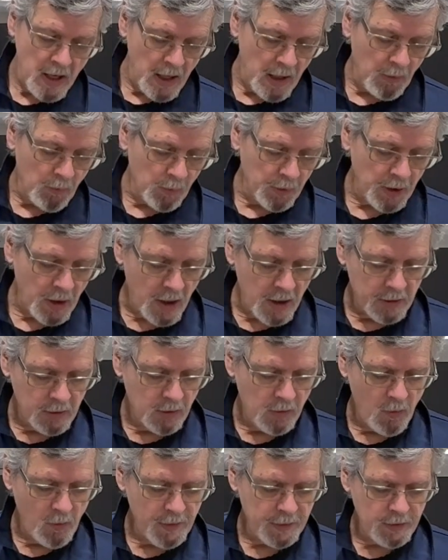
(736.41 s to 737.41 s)
and we're not
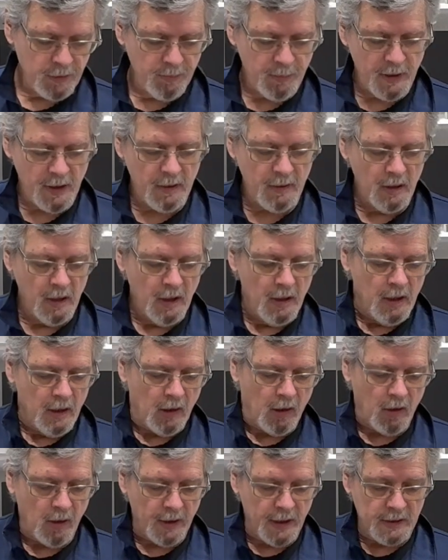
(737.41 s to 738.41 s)
going to be
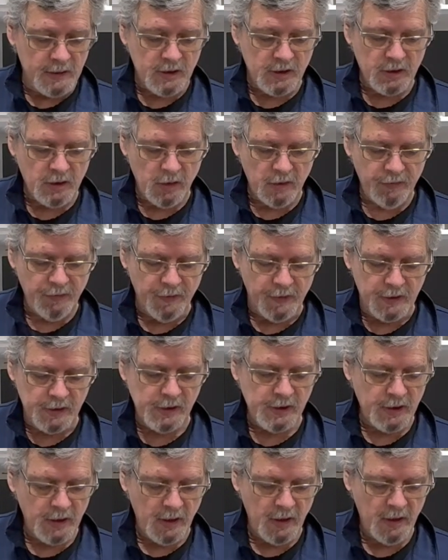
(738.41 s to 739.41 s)
on a
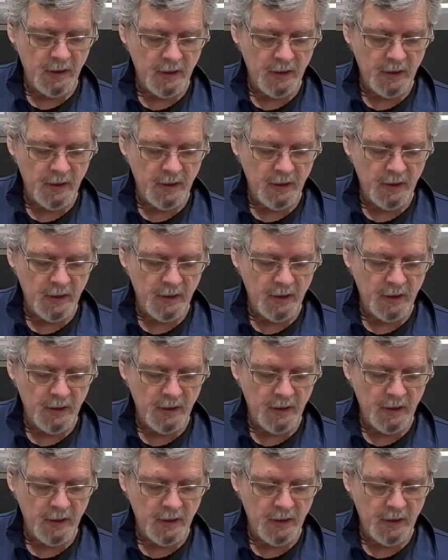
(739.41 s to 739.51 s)
surface